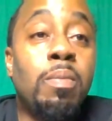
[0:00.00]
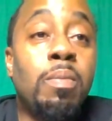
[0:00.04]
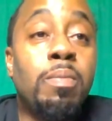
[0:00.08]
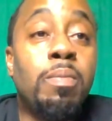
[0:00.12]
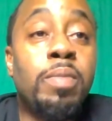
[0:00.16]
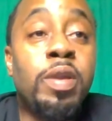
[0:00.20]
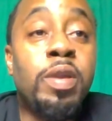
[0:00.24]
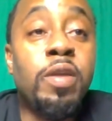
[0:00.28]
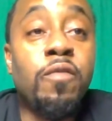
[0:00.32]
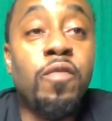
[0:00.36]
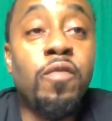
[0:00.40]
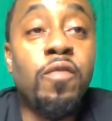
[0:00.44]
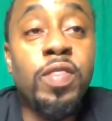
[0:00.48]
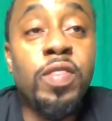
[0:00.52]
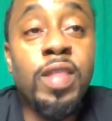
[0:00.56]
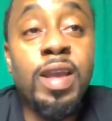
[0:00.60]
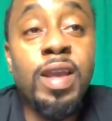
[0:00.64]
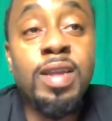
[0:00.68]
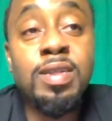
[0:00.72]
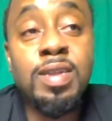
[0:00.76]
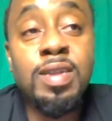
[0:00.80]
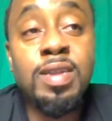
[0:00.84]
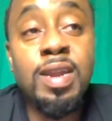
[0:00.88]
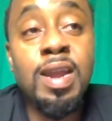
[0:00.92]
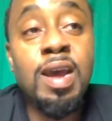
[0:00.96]
different
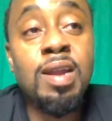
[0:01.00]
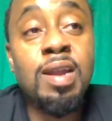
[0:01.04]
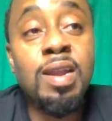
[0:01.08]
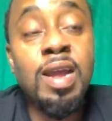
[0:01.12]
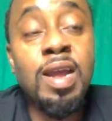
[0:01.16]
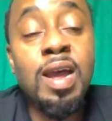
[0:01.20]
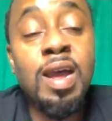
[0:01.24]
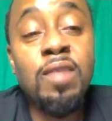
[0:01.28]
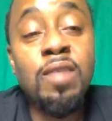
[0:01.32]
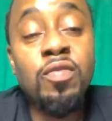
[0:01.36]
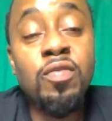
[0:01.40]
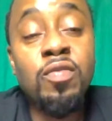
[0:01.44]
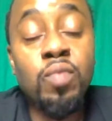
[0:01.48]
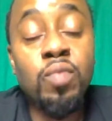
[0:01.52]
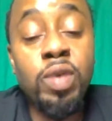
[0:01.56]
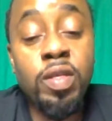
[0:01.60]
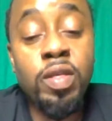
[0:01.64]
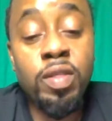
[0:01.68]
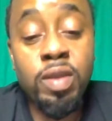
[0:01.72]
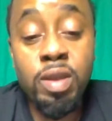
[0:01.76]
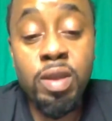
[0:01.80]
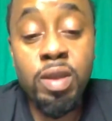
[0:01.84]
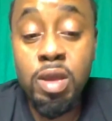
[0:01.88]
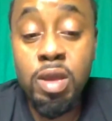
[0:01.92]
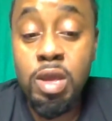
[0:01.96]
things in our lives,
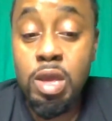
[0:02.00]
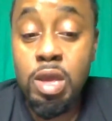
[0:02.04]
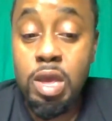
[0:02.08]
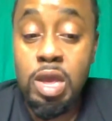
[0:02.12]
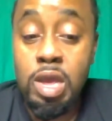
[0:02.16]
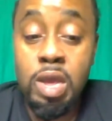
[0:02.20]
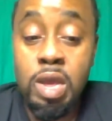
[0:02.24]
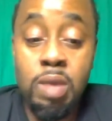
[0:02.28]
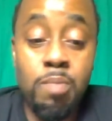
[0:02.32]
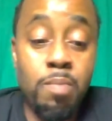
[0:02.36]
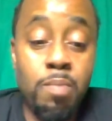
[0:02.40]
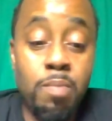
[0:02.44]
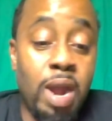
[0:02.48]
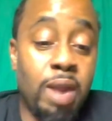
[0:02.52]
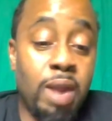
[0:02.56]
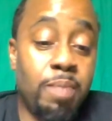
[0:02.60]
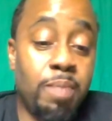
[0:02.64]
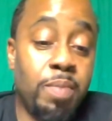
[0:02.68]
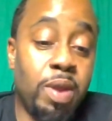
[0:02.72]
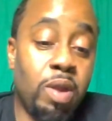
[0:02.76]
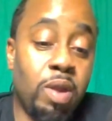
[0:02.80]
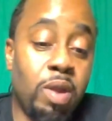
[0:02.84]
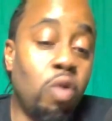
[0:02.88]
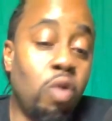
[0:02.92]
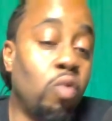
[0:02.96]
whether It might have
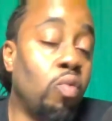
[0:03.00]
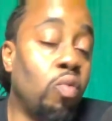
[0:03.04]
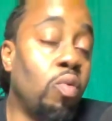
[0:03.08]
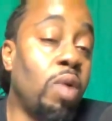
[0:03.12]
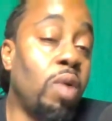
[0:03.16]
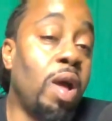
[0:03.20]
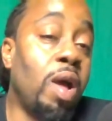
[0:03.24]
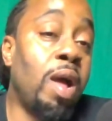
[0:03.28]
been, oh,